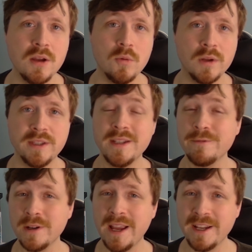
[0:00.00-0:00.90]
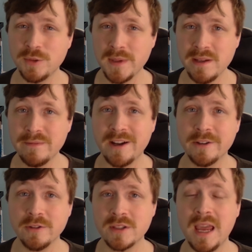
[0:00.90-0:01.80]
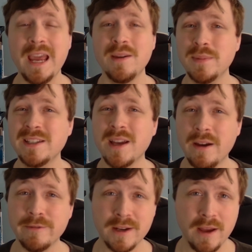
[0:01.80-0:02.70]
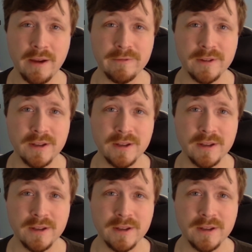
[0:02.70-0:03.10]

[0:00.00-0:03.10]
with different HP values can be tough enough.